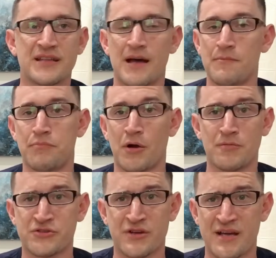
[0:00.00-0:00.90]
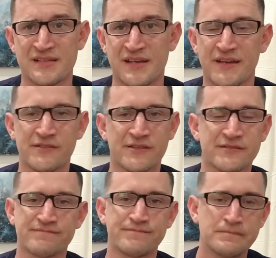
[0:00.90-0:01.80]
not Barbra Streisand
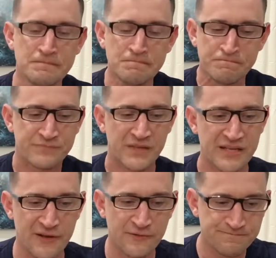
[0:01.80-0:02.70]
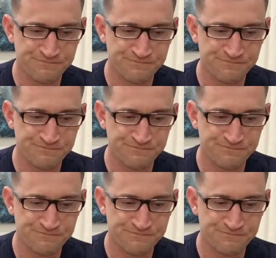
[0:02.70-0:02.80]
or, you know,